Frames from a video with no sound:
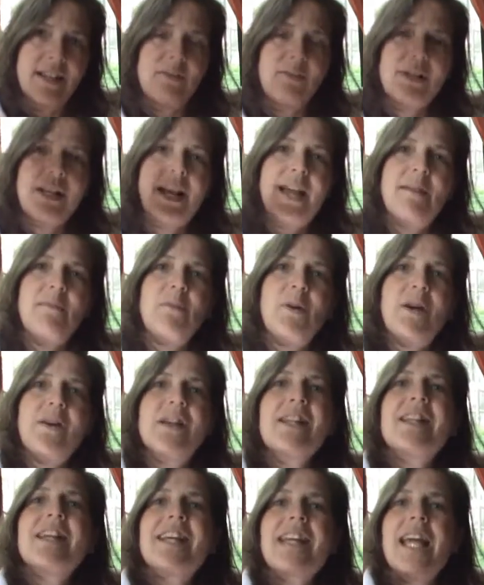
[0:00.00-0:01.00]
And when I'm
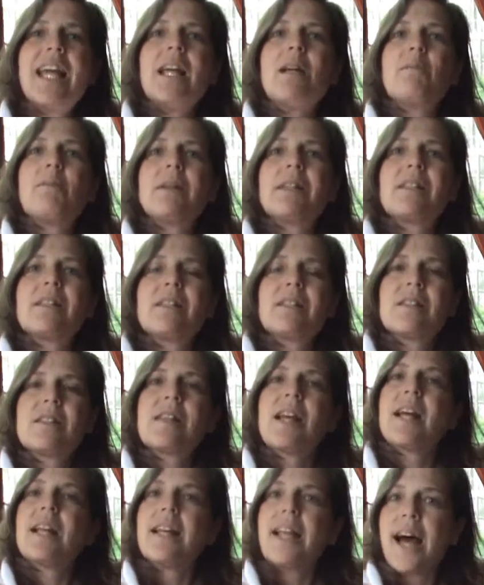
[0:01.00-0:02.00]
wearing the cape, it's to
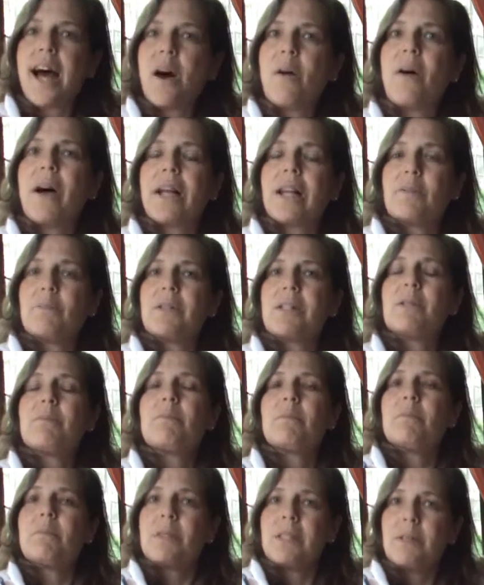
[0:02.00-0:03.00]
say, now I am
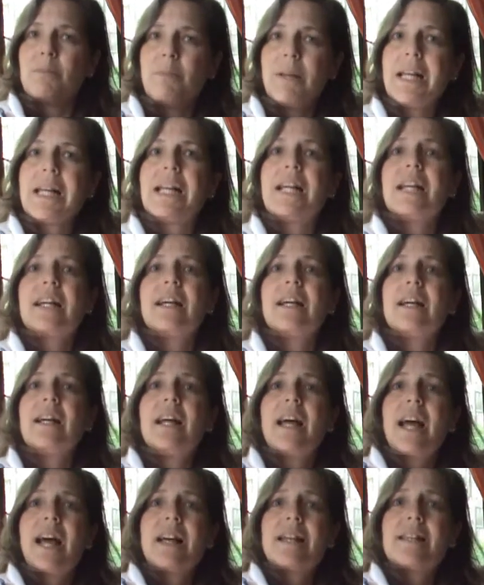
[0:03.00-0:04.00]
speaking
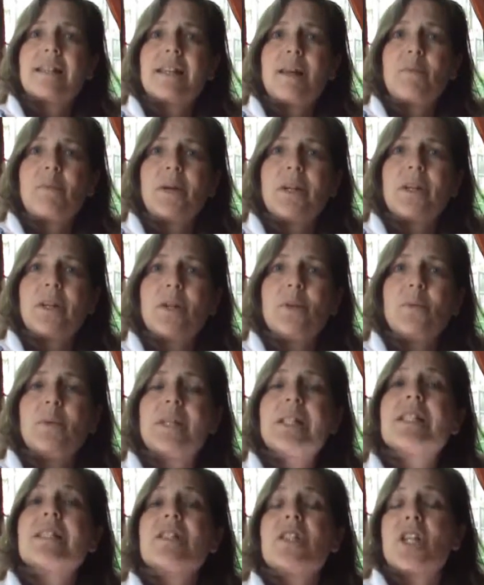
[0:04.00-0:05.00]
as someone who
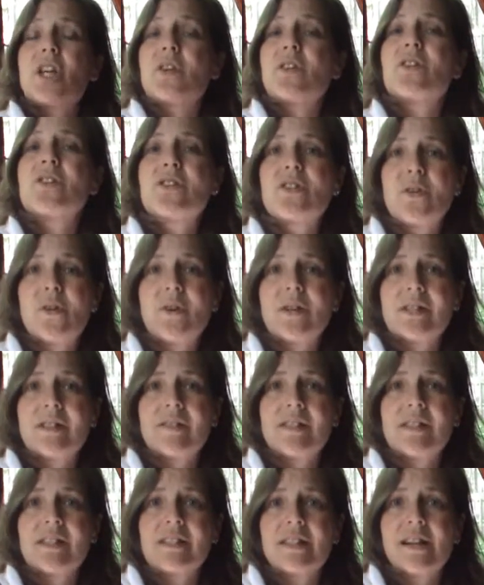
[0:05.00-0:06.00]
would share the stories
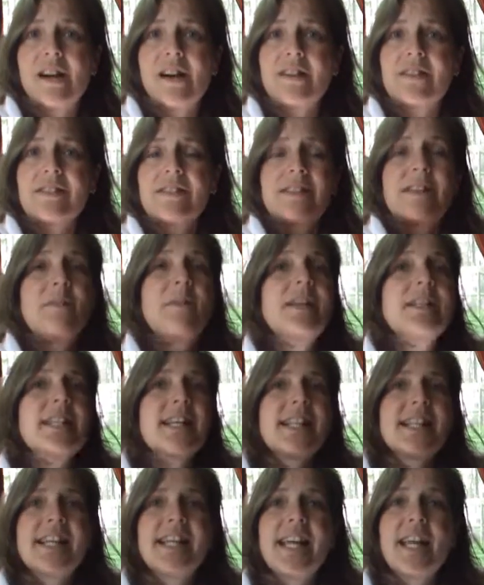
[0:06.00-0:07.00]
of the stars. And then when I
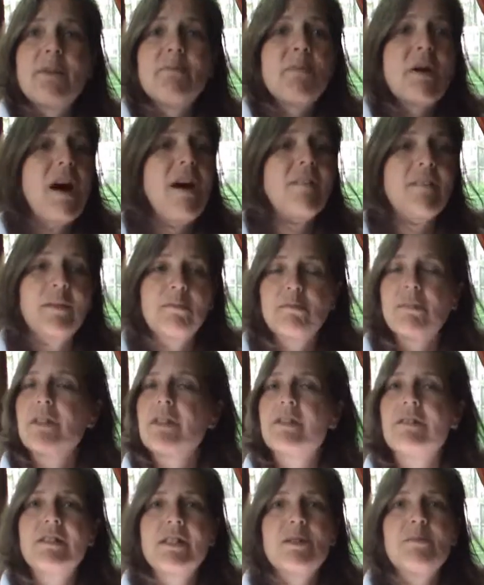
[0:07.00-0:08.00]
take the cape off, I'm
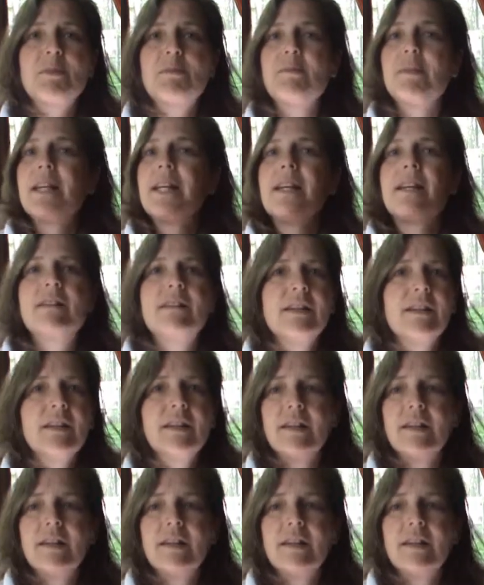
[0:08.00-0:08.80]
just a human being.